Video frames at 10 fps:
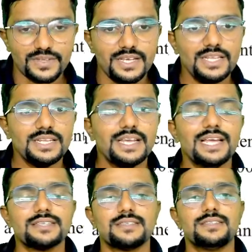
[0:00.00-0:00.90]
In
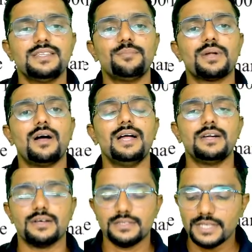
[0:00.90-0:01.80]
case the pro
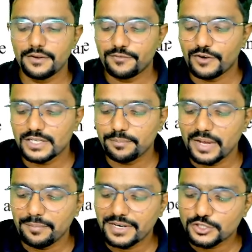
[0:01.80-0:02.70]
and see for the
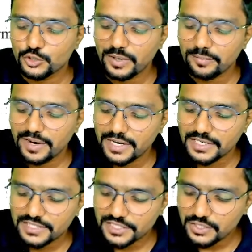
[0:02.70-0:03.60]
payments to be made
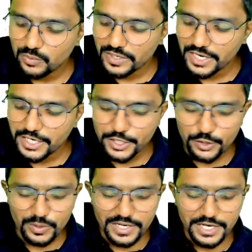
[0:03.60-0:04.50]
under section
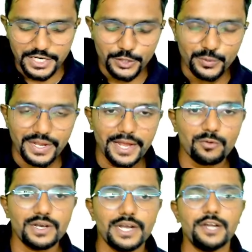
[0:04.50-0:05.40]
192, 192A,
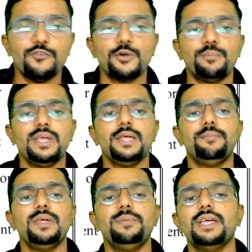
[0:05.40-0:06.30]
194B,
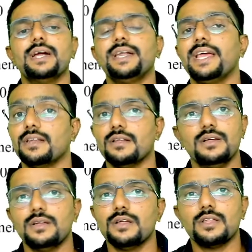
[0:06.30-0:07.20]
BB, and N.
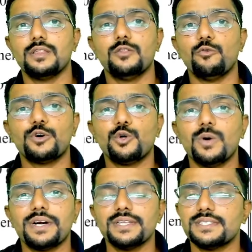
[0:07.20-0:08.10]

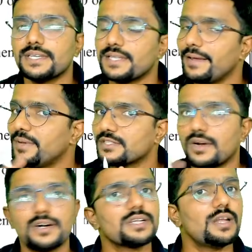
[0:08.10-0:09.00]
206AB is
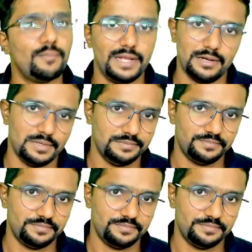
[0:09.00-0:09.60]
not at all applicable.